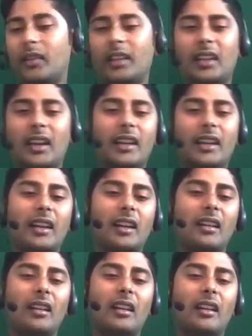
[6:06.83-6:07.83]
And then I did
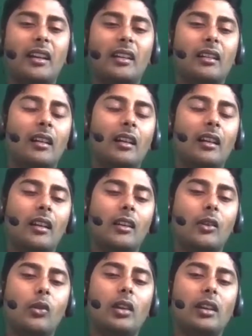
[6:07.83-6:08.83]
a little
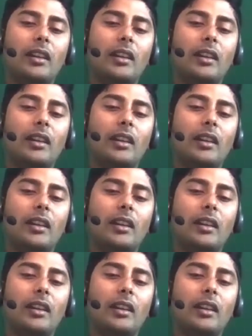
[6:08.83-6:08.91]
Google